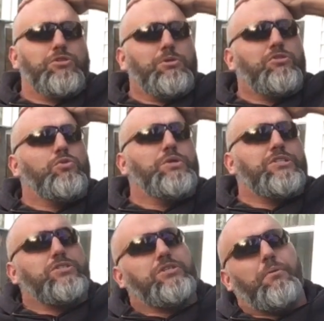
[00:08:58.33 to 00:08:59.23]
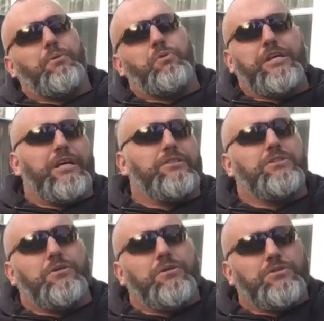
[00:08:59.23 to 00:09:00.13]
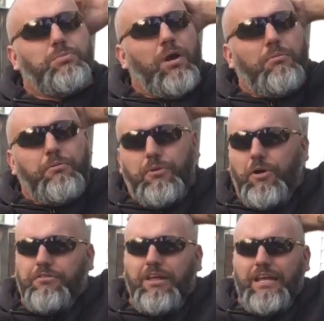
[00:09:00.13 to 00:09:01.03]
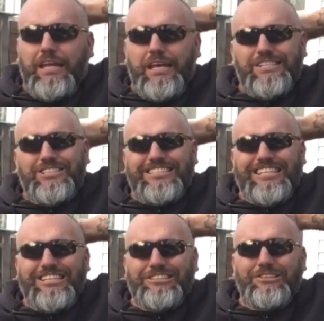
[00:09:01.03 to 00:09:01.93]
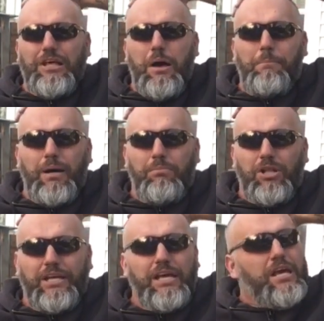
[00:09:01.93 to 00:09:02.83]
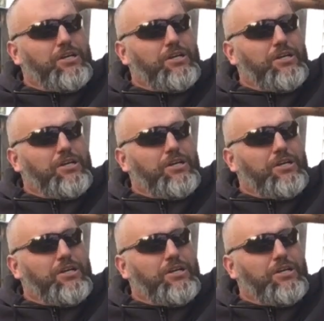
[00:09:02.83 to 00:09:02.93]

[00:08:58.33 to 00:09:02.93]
Should be 2 weeks this coming weekend, so it's probably been, what, 10 days, still bubbling.